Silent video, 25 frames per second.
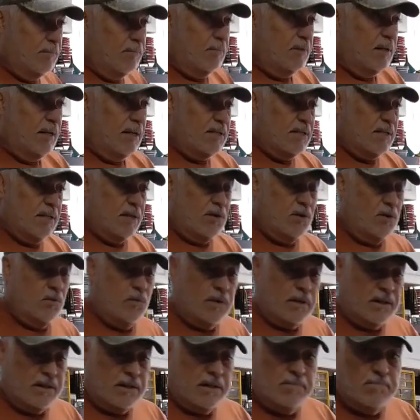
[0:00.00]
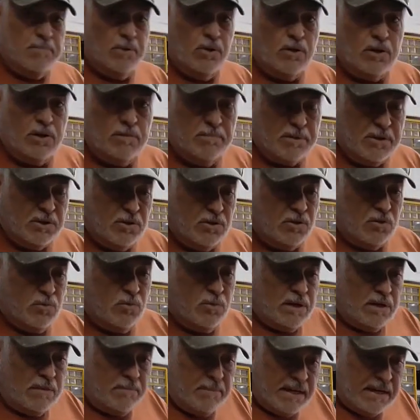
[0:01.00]
let's say you want to debone it, but you don't
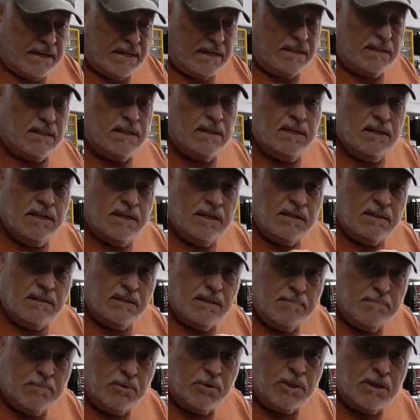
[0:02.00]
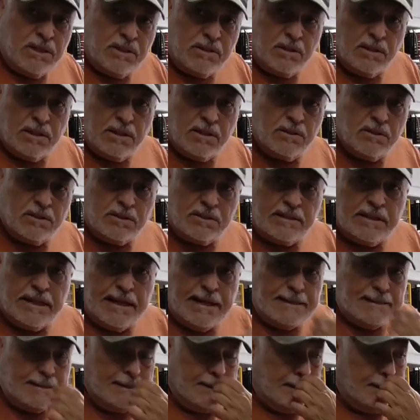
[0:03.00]
want to make it debone into little
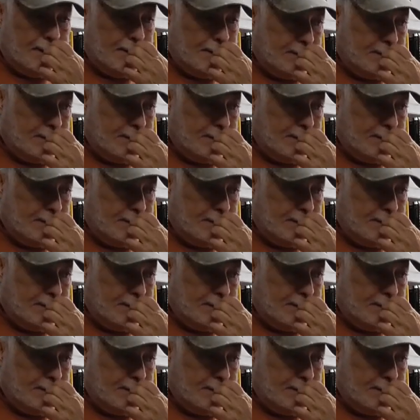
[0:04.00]
steaks,